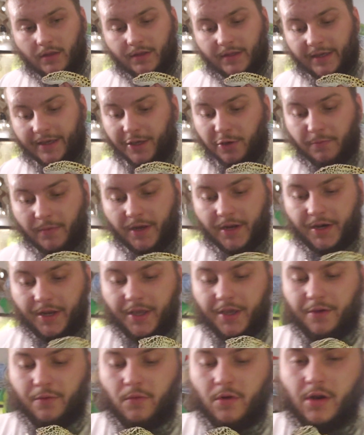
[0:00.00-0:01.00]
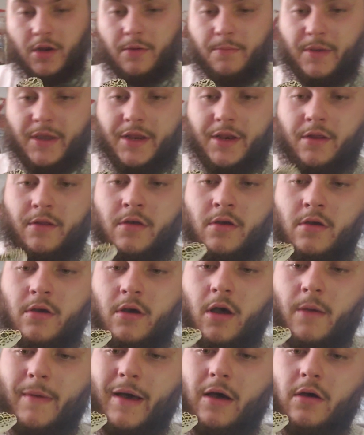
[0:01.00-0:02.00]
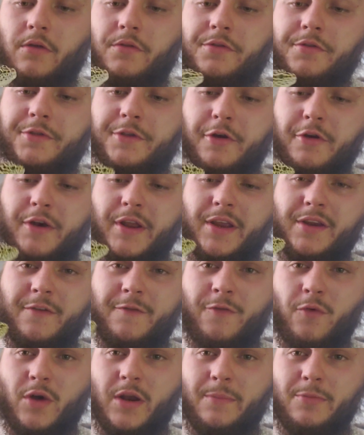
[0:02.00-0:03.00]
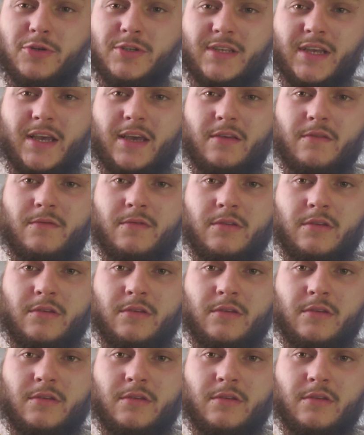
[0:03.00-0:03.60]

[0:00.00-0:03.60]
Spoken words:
The humidity, you want it to be about 30 to 40%.